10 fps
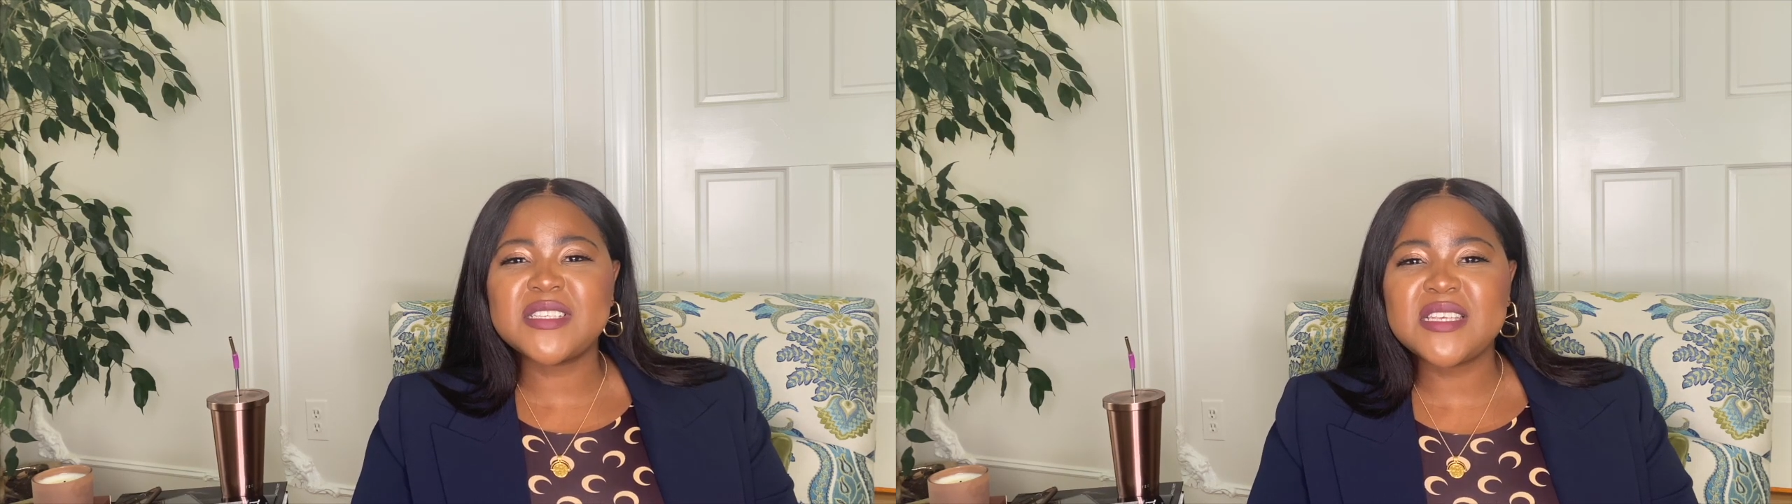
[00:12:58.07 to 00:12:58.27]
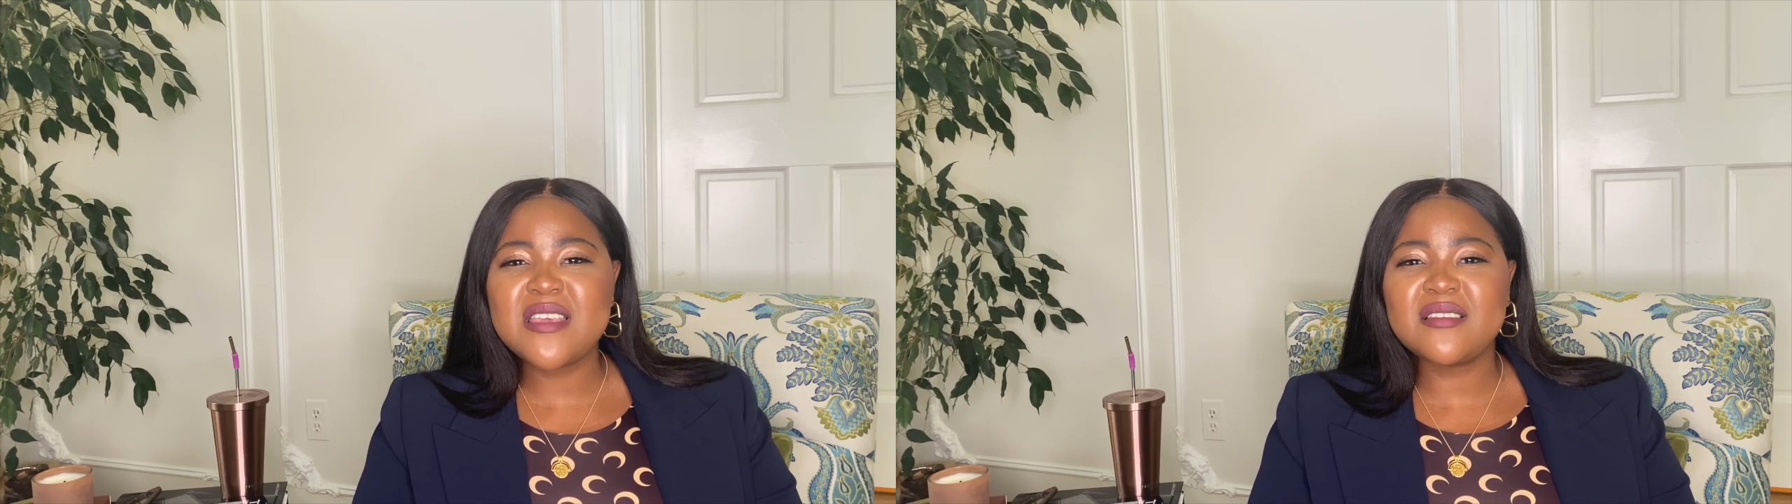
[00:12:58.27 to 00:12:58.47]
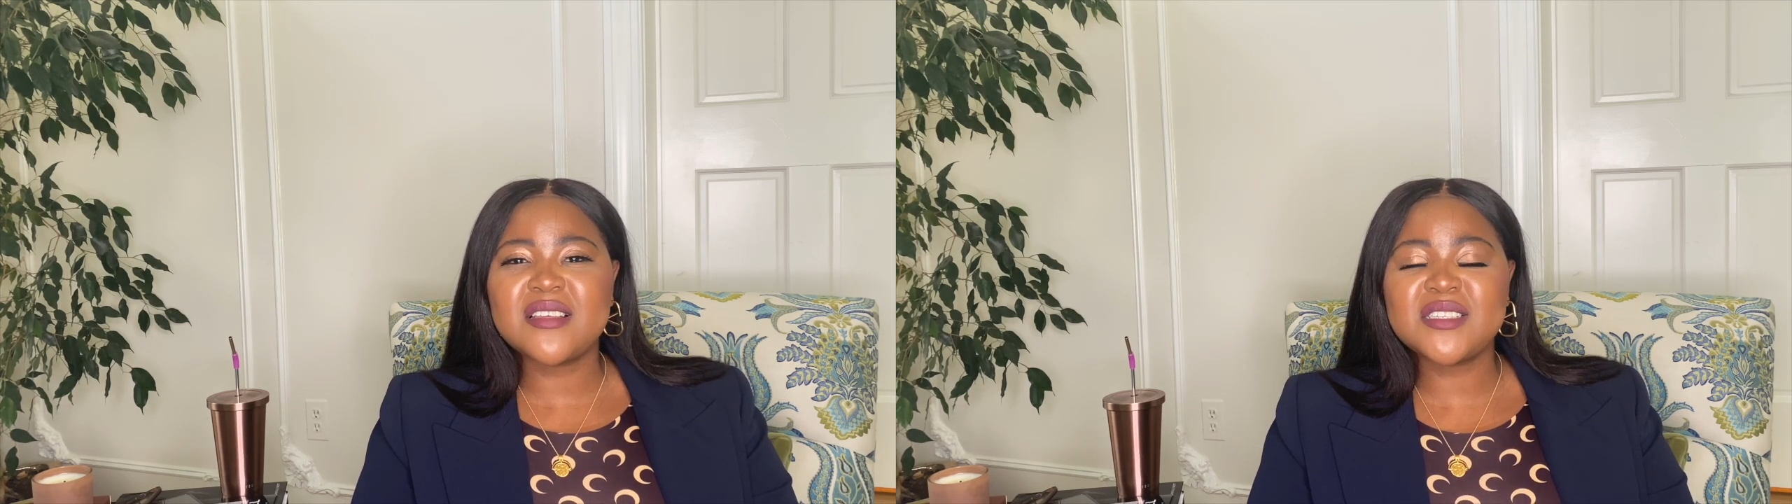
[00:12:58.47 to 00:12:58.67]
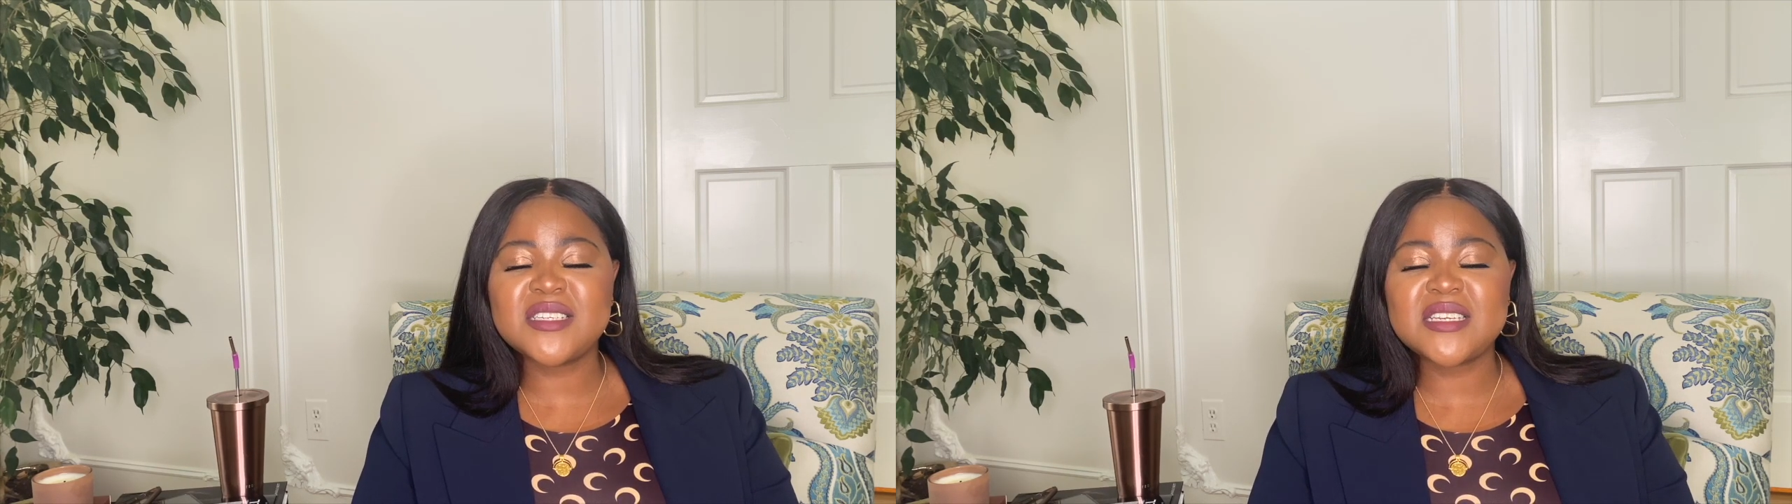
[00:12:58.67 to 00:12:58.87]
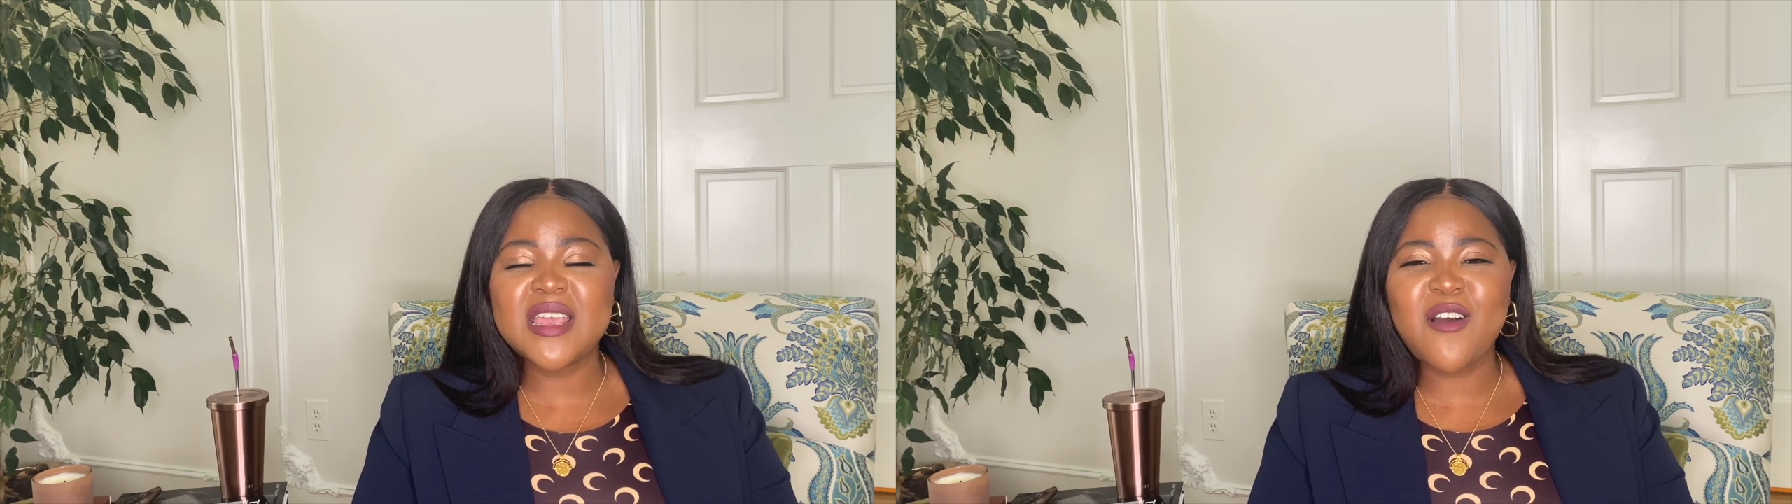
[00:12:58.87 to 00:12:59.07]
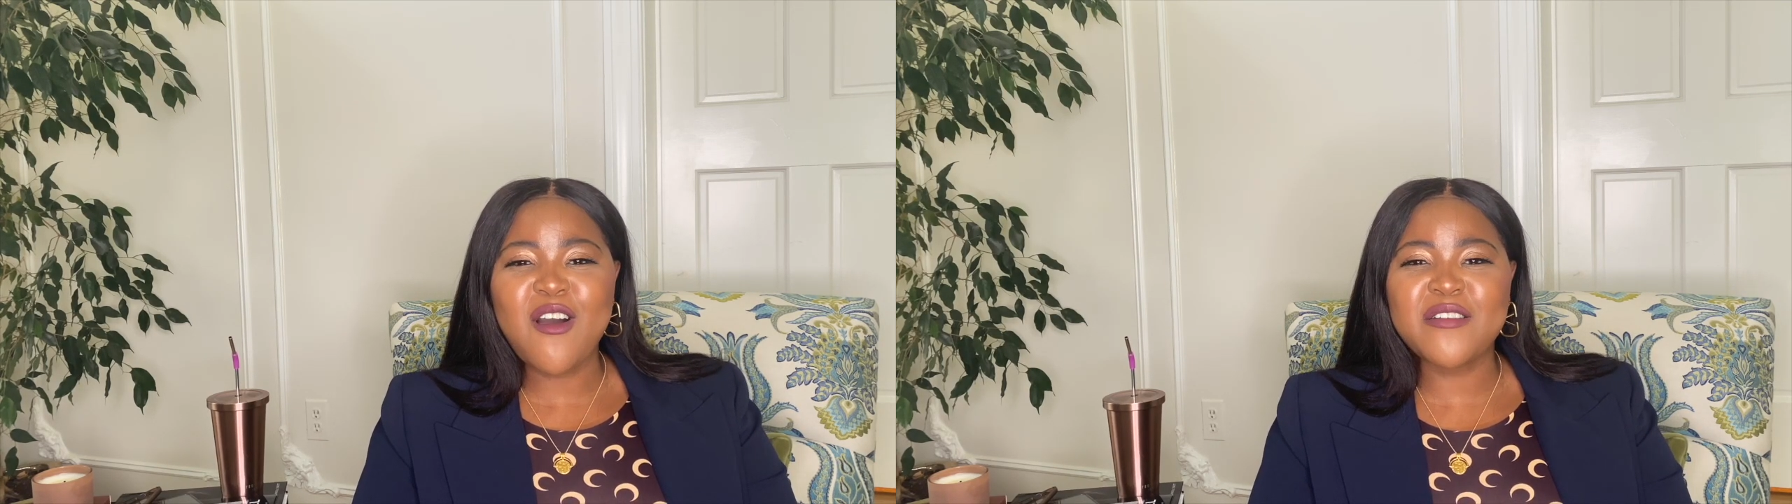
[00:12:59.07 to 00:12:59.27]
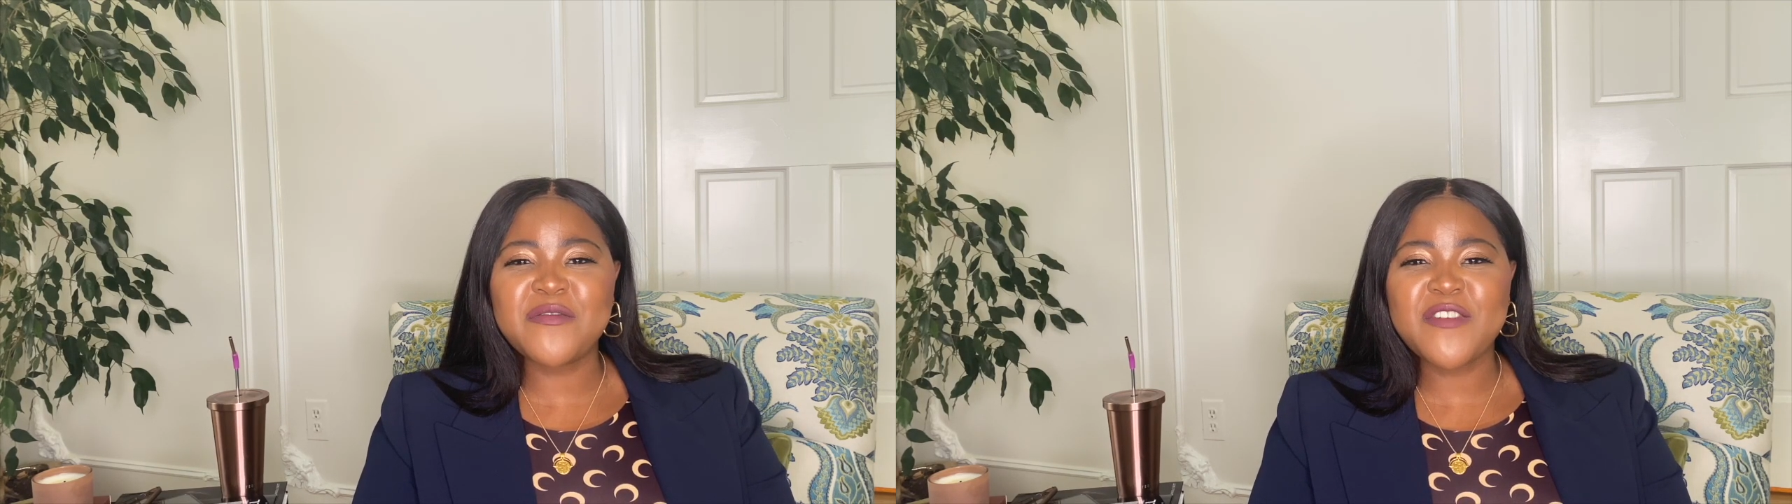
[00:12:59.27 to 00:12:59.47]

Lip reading: seeing this today on